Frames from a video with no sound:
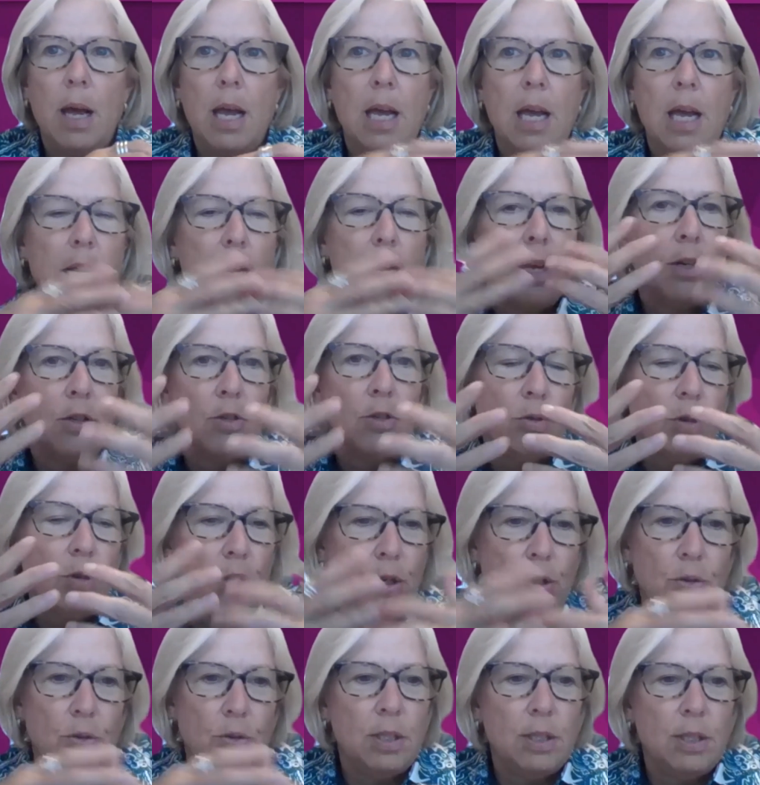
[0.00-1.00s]
It
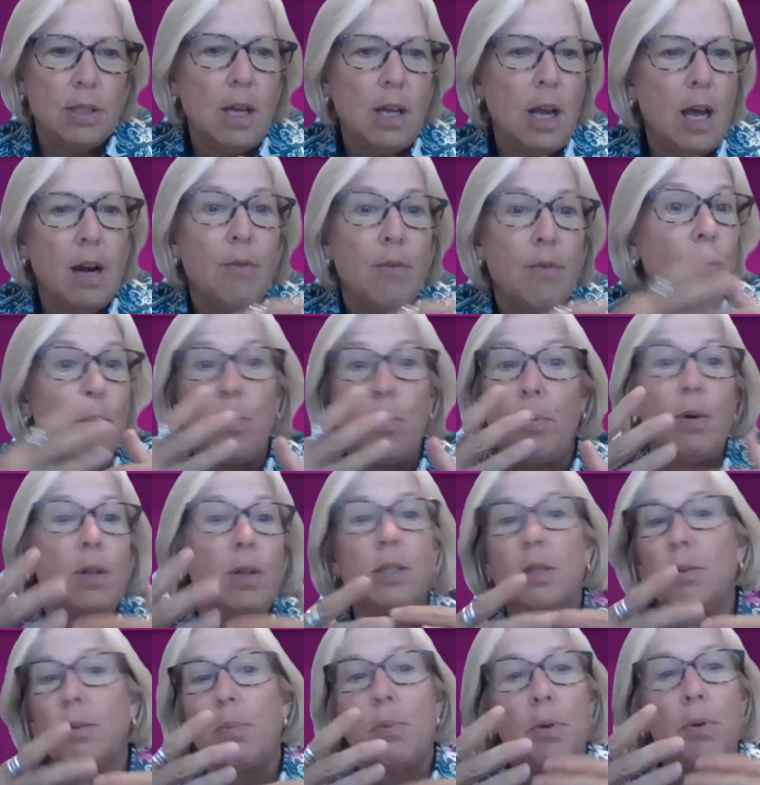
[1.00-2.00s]
introduces kind of the
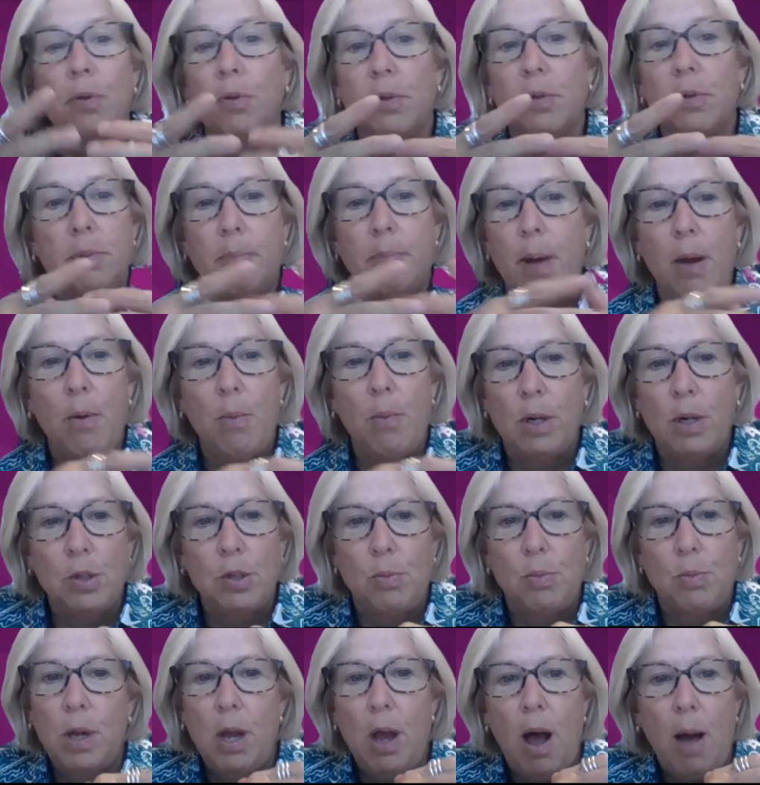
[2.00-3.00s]
principles by
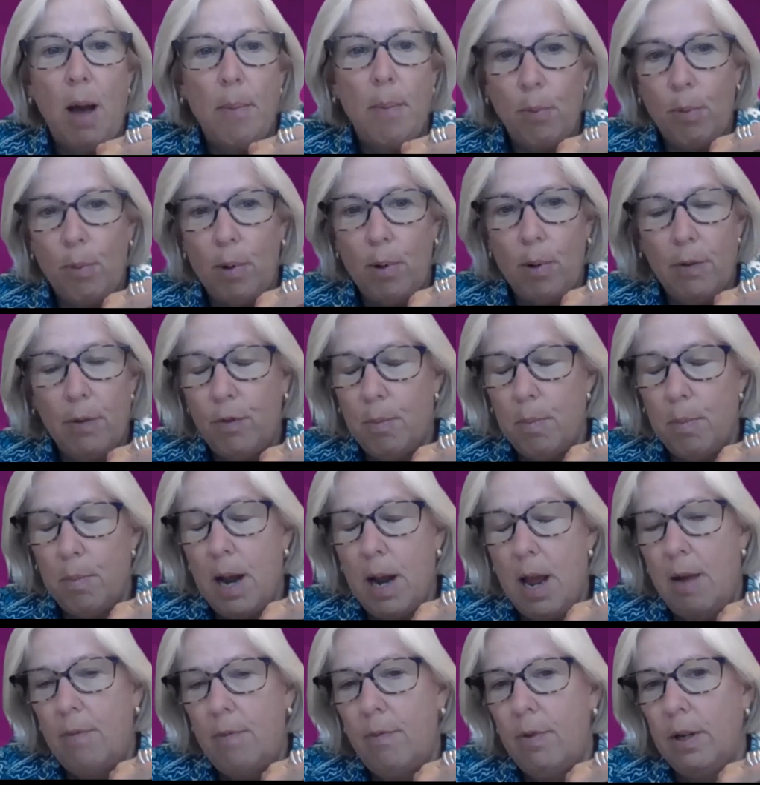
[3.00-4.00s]
which we operate from
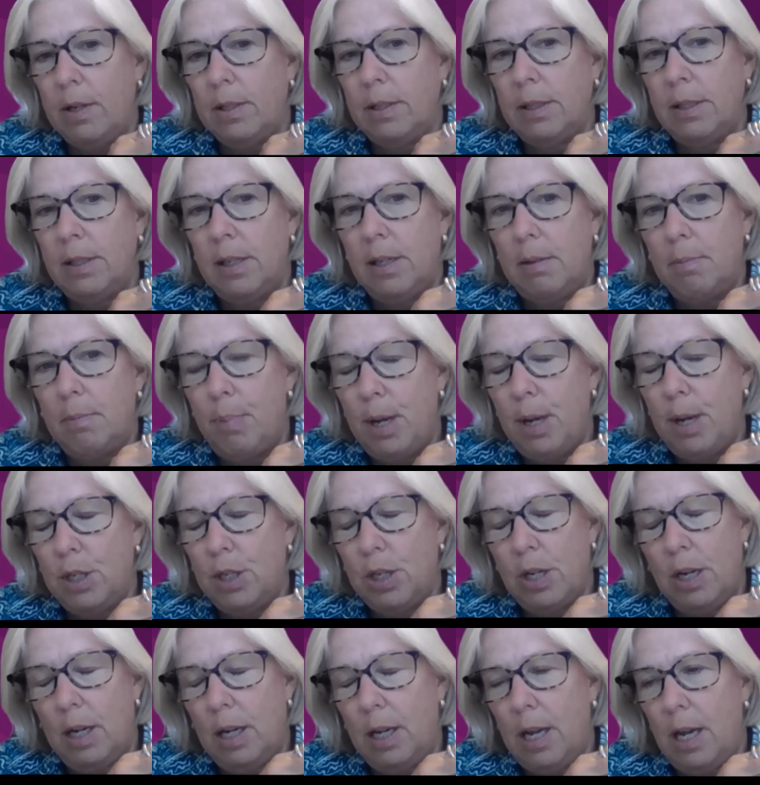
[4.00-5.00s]
an advocacy and
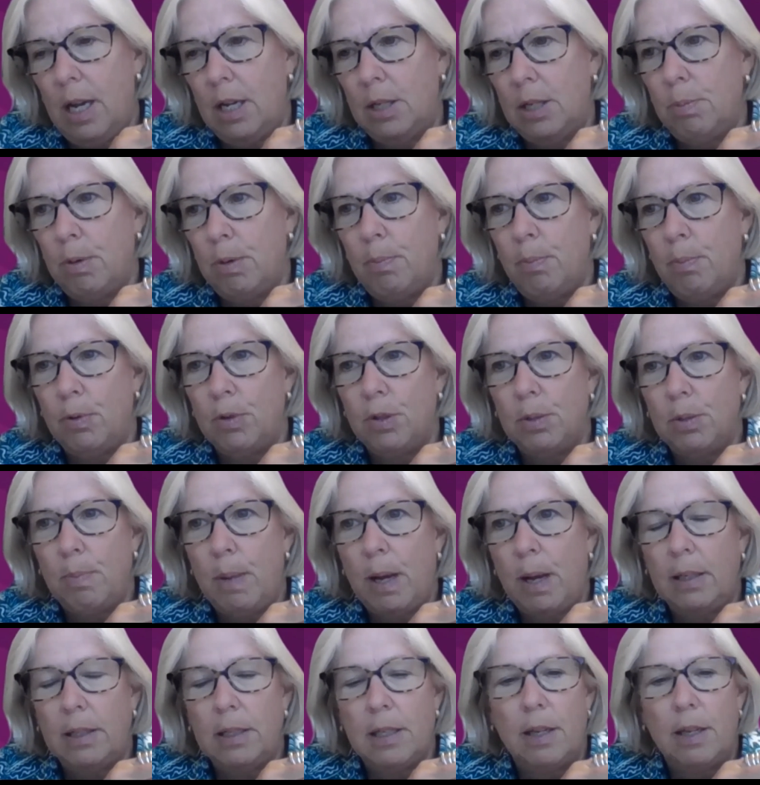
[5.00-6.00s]
patient engagement
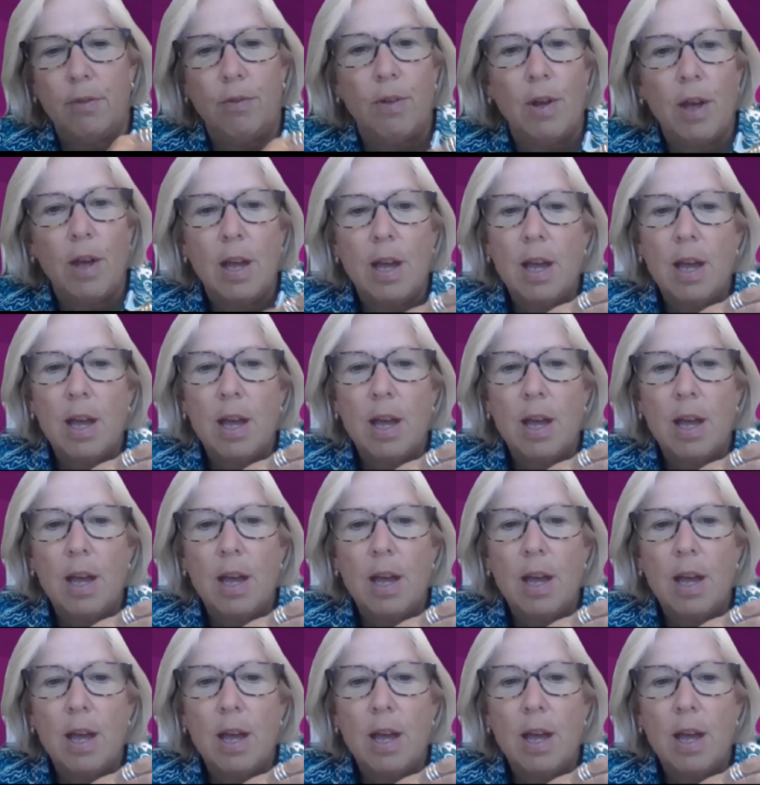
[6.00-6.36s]
perspective.